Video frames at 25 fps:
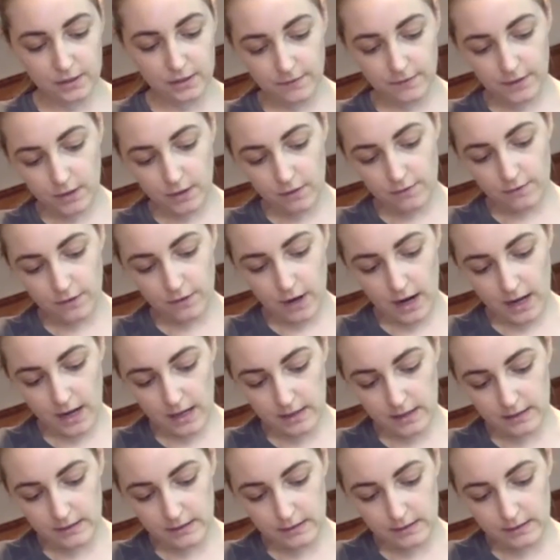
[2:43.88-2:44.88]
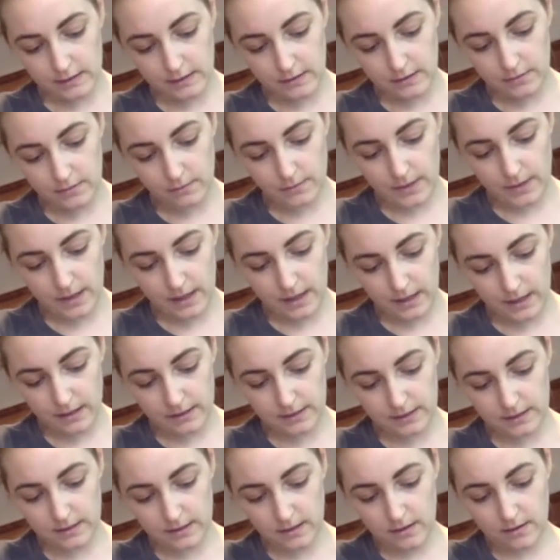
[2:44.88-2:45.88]
it over ice with
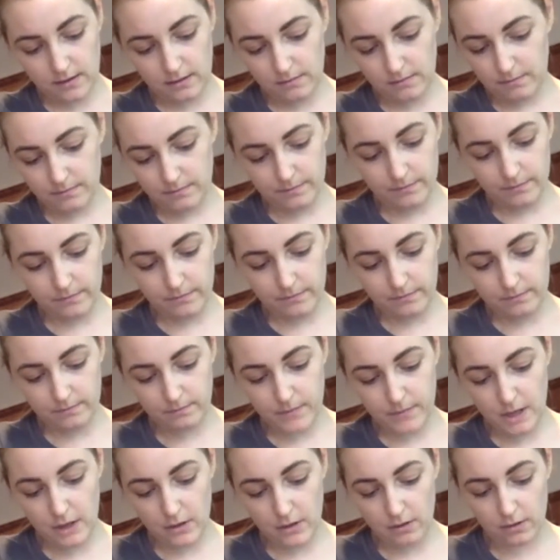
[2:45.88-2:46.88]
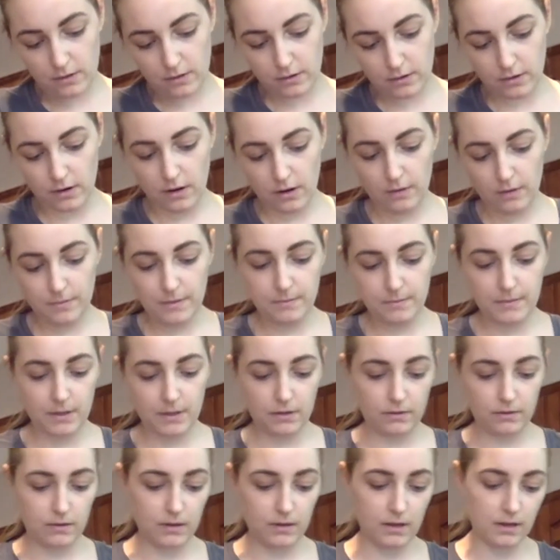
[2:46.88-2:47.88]
some milk or almond
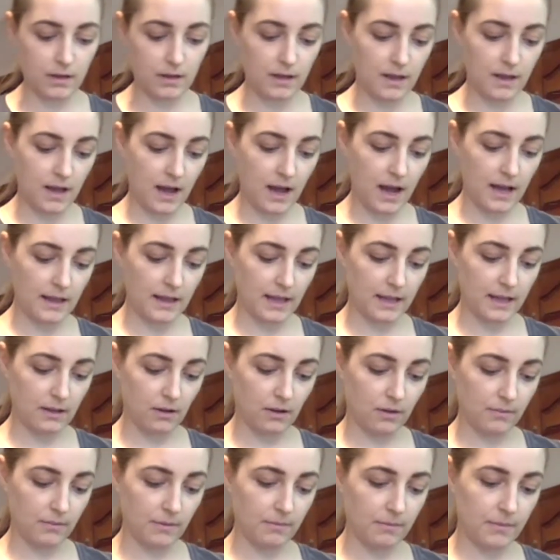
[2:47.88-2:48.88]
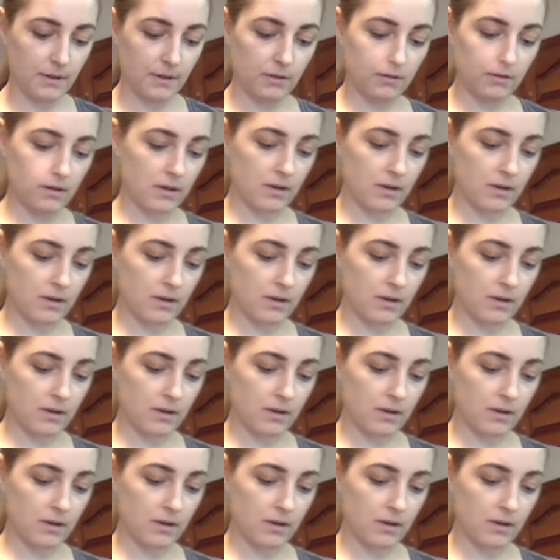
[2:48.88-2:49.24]
milk. I like almond milk.